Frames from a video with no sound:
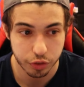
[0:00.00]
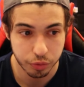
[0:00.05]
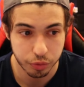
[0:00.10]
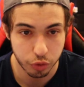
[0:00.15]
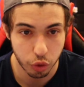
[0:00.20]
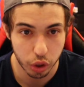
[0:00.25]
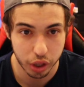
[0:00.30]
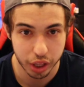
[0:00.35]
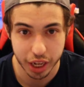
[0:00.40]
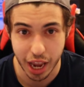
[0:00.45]

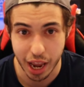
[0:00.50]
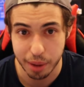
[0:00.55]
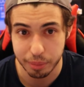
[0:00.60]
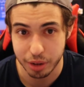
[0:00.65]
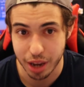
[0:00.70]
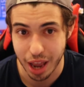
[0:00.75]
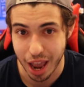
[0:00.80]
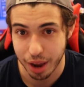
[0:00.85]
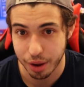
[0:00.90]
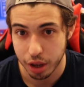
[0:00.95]
for the game
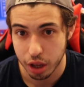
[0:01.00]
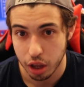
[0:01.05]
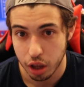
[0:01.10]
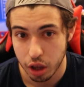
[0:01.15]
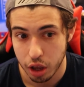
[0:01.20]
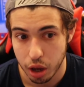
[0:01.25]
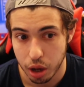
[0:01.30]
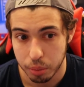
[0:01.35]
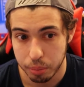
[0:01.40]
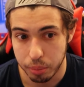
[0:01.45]
day.
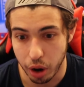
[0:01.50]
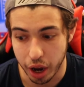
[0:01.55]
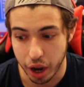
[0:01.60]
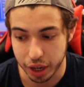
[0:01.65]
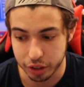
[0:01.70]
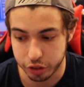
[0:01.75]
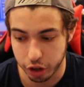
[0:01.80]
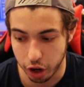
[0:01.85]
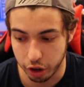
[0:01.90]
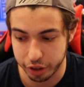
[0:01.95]
But
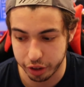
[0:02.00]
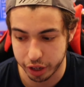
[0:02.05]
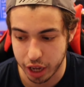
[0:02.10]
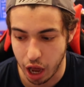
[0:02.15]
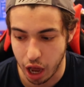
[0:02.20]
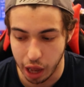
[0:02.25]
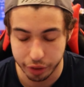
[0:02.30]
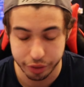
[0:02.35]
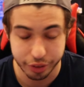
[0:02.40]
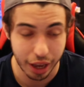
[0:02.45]
in terms of
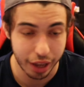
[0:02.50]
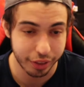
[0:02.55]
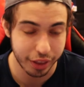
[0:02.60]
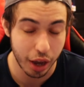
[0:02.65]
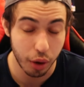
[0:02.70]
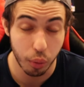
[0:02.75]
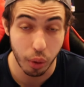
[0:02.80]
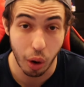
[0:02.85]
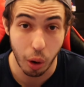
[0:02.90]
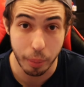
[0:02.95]
content
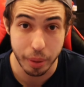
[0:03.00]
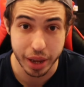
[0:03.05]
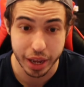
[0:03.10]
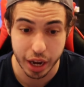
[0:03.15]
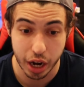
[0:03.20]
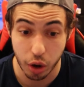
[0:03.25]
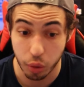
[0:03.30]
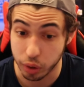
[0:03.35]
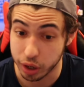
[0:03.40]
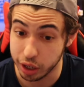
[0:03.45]
that will be
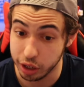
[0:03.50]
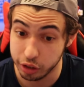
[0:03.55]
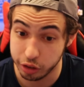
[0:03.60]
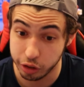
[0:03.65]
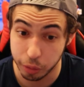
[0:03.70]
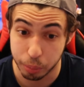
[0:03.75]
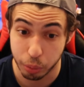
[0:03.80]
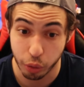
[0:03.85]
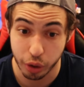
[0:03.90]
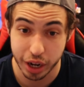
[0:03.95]
here, we're gonna
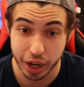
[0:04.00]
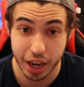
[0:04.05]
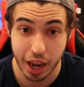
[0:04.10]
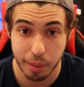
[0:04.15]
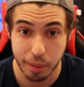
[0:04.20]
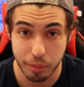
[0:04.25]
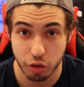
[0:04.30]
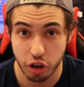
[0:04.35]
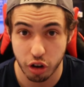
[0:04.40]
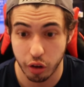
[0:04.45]
do
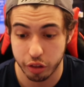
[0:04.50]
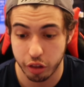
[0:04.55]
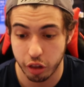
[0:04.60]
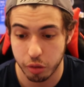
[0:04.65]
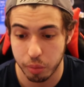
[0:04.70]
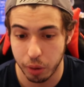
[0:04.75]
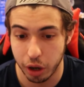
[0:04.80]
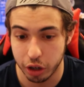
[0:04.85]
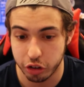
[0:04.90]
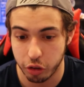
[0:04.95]
pre-game shows
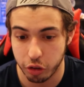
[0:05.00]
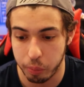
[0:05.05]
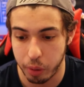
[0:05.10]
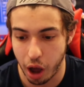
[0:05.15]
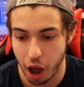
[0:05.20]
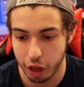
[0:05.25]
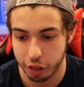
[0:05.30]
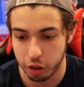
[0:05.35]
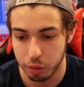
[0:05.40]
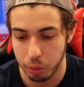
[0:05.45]
as much as
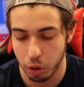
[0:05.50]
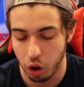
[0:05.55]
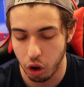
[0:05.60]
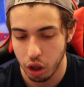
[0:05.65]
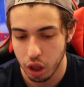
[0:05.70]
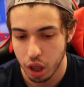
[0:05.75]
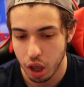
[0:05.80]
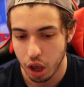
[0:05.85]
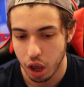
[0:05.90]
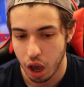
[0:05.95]

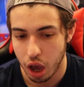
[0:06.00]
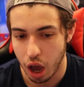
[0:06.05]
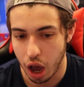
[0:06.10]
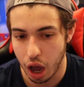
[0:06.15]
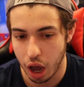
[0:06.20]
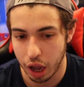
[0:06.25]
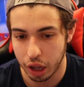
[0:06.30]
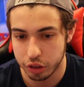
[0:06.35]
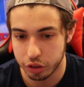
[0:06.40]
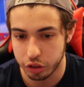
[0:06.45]
possible
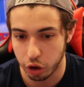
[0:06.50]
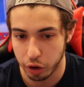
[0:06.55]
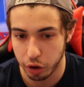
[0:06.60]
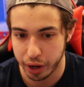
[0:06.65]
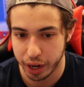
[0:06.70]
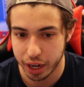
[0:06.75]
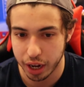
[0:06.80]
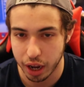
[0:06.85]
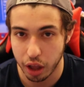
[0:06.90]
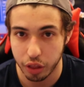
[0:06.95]
uh,
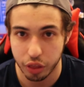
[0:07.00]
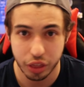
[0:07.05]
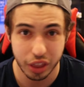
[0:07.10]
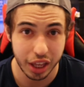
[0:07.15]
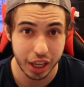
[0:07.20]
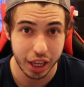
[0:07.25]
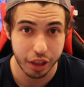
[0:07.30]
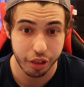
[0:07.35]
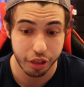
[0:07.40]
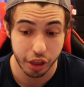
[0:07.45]
during
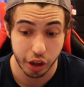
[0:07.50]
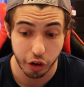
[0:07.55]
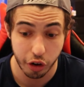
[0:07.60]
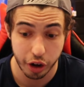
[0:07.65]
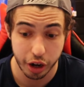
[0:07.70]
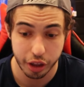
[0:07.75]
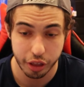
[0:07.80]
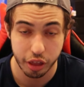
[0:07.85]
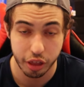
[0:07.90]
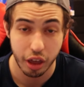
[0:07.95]
the
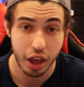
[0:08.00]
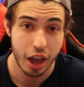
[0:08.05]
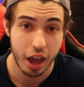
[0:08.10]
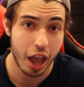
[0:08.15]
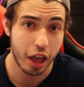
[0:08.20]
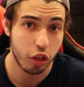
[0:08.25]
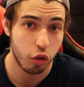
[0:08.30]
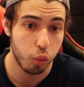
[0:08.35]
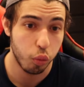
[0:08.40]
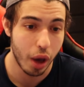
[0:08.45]
series
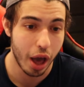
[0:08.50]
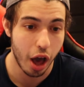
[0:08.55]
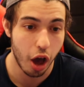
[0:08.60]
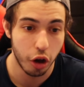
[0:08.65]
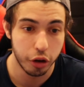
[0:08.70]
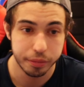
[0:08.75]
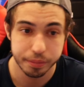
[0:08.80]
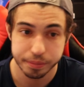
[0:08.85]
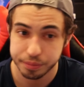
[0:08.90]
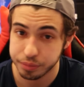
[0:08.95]
as
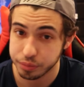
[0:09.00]
well.